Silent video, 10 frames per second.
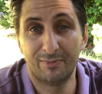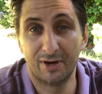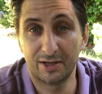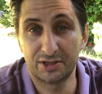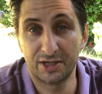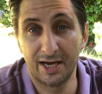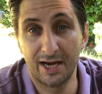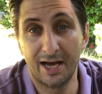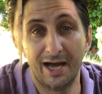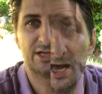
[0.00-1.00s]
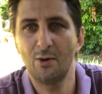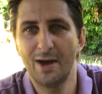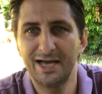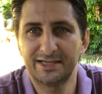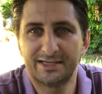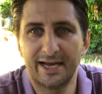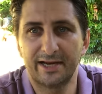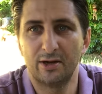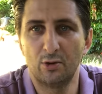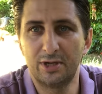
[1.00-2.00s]
PlugShare. So as a
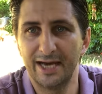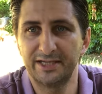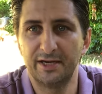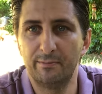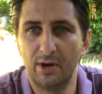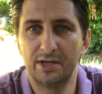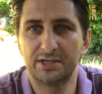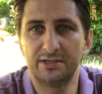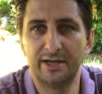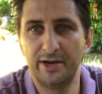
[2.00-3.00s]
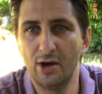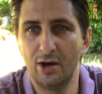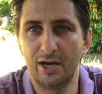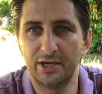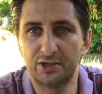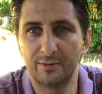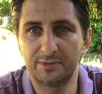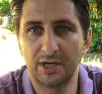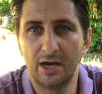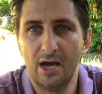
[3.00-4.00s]
techno gadget person and early
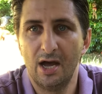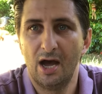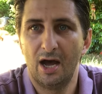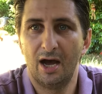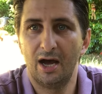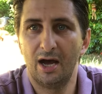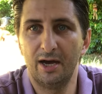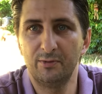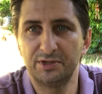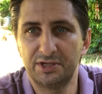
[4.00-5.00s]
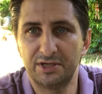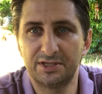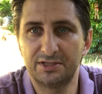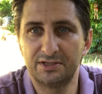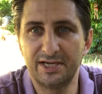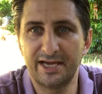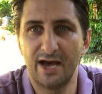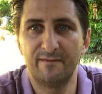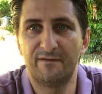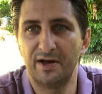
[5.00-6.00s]
adopter, I wanted to seek
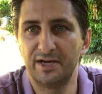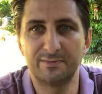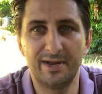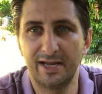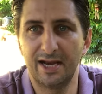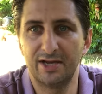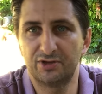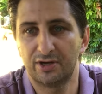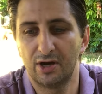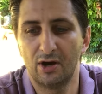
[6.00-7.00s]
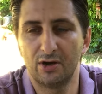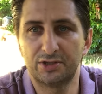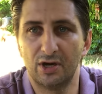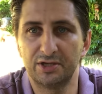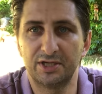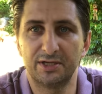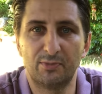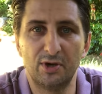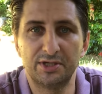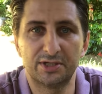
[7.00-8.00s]
out and find as many electric car charging
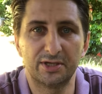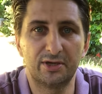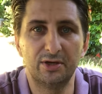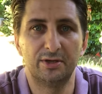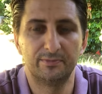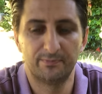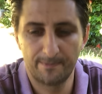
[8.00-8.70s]
points as I could.